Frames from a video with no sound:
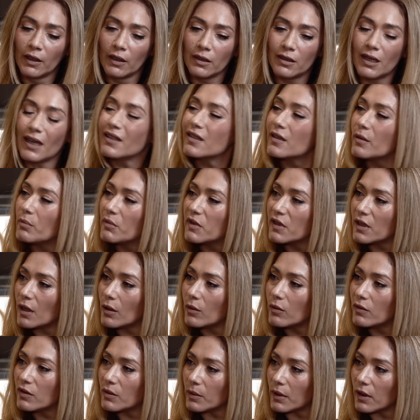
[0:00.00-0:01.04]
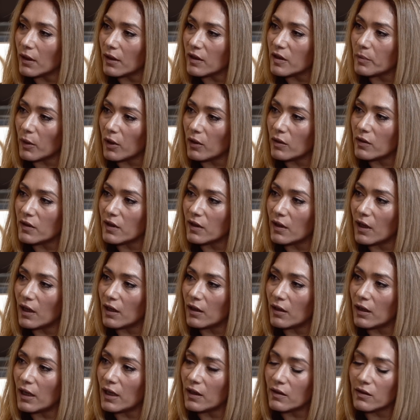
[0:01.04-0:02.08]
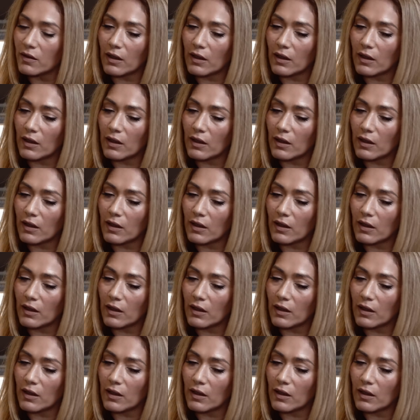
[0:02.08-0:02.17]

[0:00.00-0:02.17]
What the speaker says: test themselves with, I suppose, and then